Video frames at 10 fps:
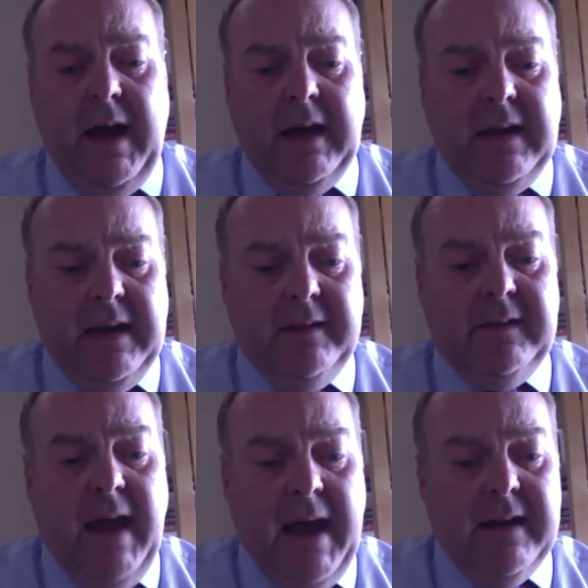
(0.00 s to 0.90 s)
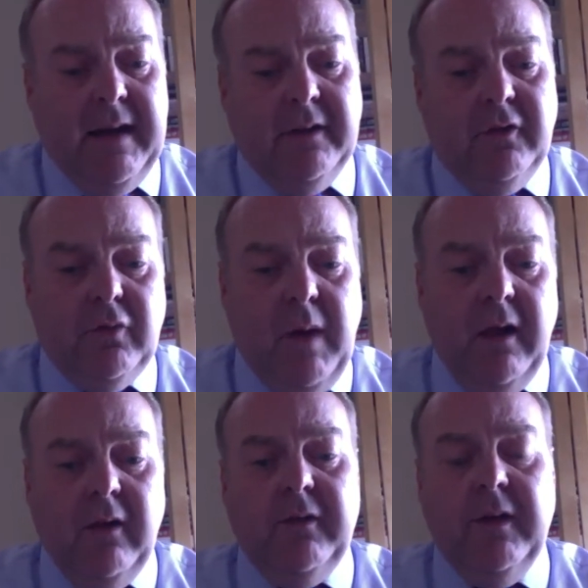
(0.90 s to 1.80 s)
year 10 and
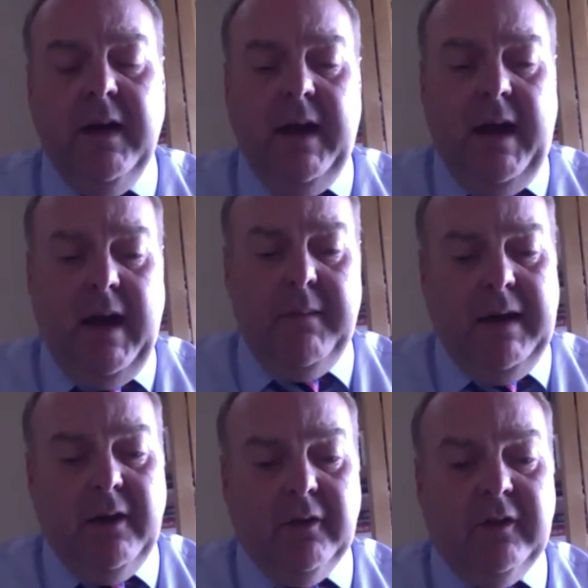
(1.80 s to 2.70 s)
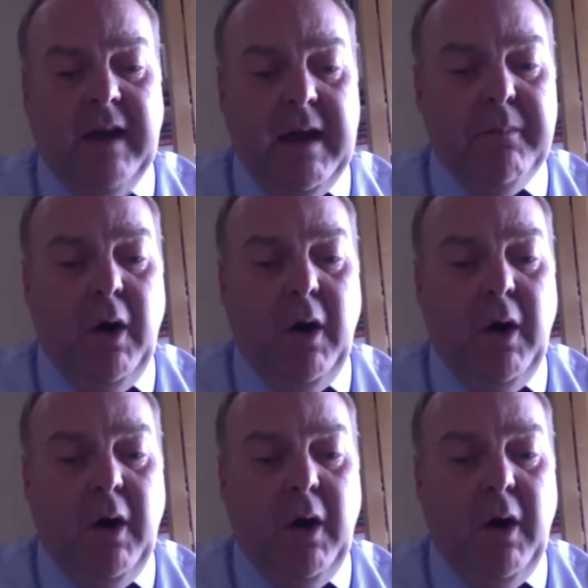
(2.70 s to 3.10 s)
12 in on site,